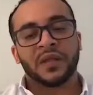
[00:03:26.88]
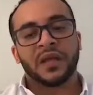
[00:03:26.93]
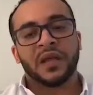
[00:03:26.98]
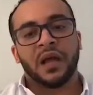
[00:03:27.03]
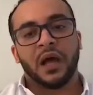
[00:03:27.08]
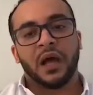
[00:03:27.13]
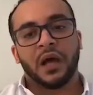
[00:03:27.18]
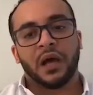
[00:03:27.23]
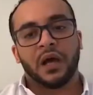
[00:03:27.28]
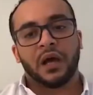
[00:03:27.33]

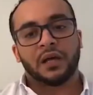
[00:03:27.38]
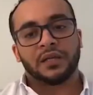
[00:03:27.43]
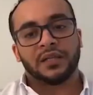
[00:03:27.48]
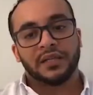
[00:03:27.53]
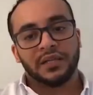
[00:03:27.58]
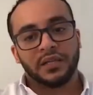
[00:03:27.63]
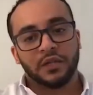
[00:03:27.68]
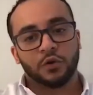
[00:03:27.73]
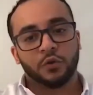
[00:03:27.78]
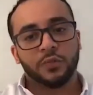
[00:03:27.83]
that
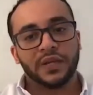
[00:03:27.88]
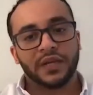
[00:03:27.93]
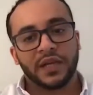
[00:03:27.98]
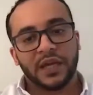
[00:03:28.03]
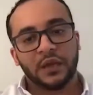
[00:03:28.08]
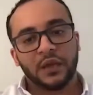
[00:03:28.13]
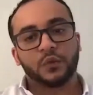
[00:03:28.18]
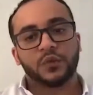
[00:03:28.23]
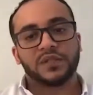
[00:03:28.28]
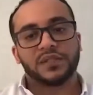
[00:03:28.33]
he
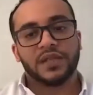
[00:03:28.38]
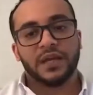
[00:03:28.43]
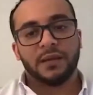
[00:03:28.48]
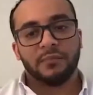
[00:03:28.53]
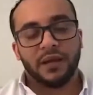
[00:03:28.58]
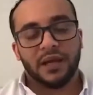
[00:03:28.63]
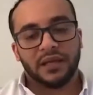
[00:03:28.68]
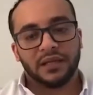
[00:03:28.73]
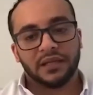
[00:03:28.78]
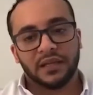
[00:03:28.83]
communicate with them,
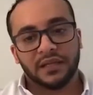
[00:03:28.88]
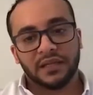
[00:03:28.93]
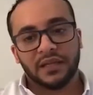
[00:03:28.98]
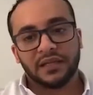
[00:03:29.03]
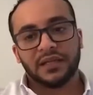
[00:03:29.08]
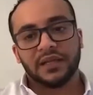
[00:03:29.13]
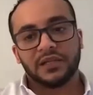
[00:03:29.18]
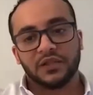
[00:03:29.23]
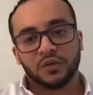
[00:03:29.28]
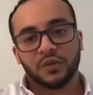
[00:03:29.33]
and
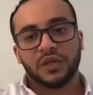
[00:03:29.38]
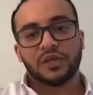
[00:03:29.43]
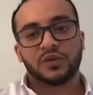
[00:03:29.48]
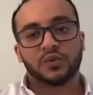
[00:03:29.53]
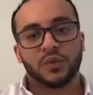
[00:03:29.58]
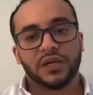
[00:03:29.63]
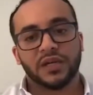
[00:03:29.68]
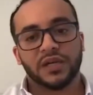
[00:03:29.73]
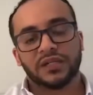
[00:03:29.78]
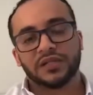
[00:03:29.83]
that's
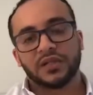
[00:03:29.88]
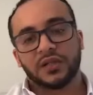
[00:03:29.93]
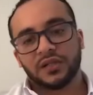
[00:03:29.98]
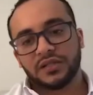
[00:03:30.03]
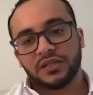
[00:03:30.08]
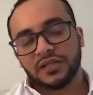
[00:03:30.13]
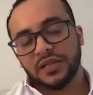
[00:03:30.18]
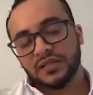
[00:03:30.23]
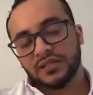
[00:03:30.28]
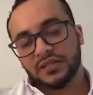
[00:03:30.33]
where he
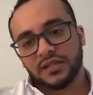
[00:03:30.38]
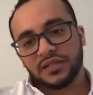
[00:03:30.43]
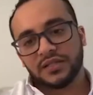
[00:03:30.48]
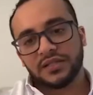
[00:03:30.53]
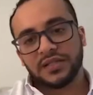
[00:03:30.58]
starts